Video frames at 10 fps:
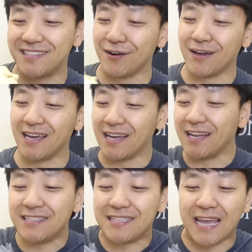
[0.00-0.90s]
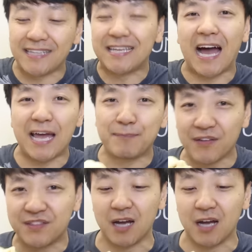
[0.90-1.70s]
So it is a type of